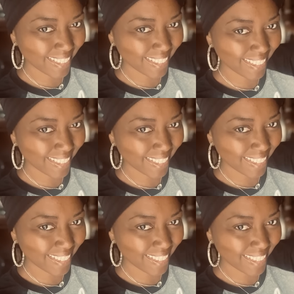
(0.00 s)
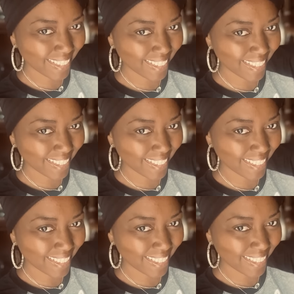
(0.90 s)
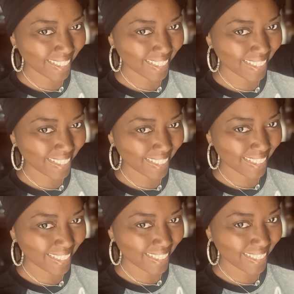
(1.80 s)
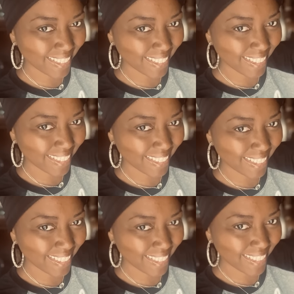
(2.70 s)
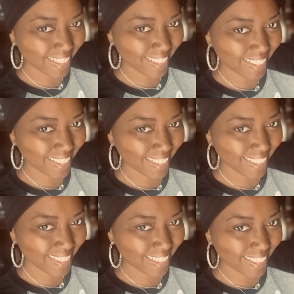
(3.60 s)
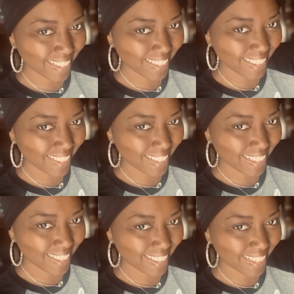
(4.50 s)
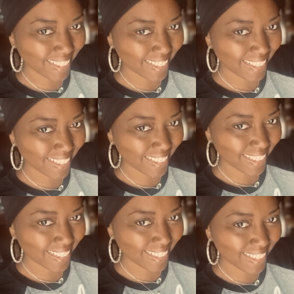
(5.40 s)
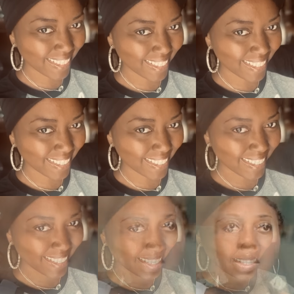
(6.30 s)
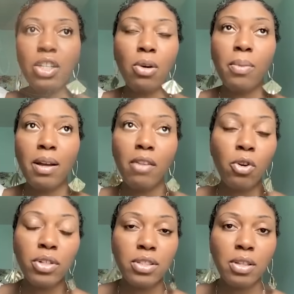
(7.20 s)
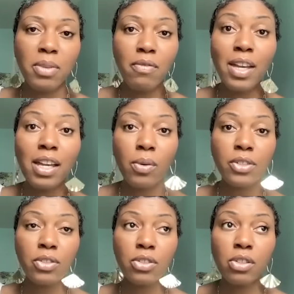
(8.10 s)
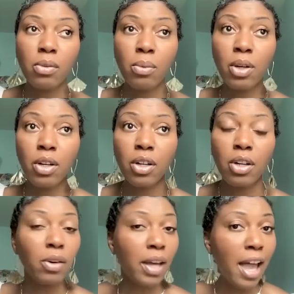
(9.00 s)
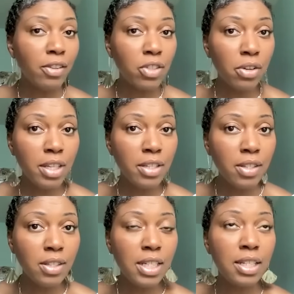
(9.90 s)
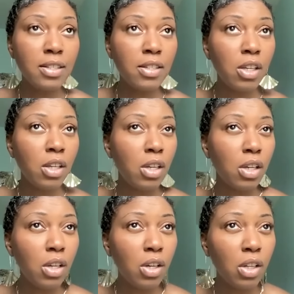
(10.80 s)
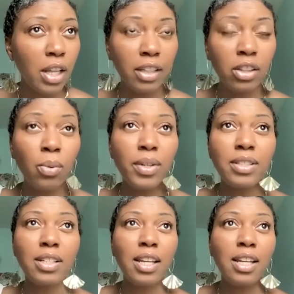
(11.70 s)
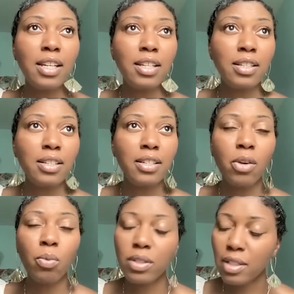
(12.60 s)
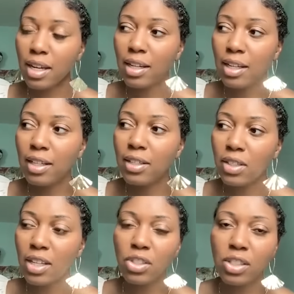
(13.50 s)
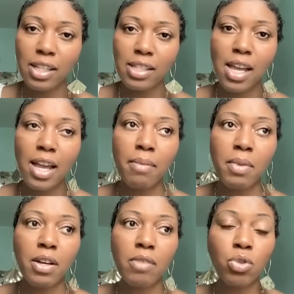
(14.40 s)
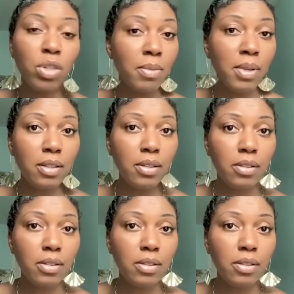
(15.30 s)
i didn't even i didn't know what questions to ask i i had a ton of questions but i really didn't even know you know my, of course some of the vain questions were okay how serious is this like there wasn't any there was not any discussion at that time of treatment